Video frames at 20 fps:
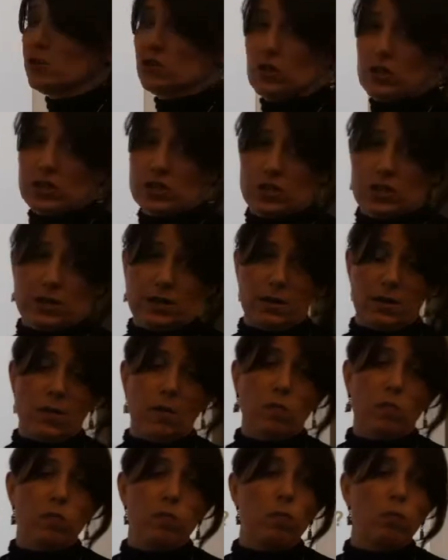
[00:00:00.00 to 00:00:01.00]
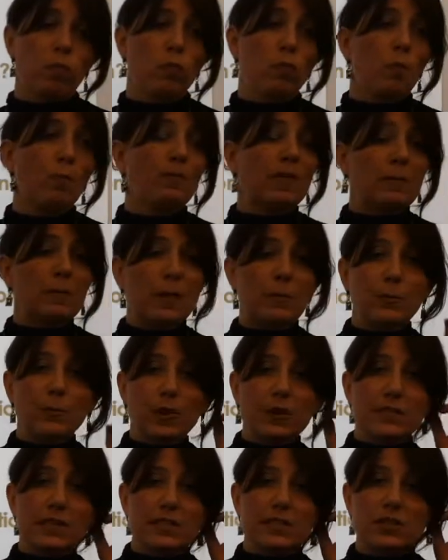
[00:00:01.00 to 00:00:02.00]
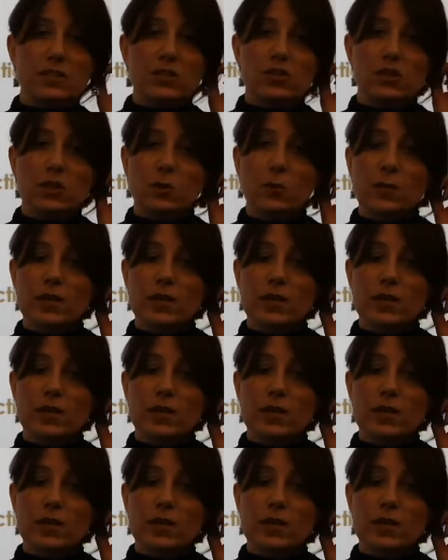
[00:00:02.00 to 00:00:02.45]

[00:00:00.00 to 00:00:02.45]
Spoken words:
instruction? In my previous district,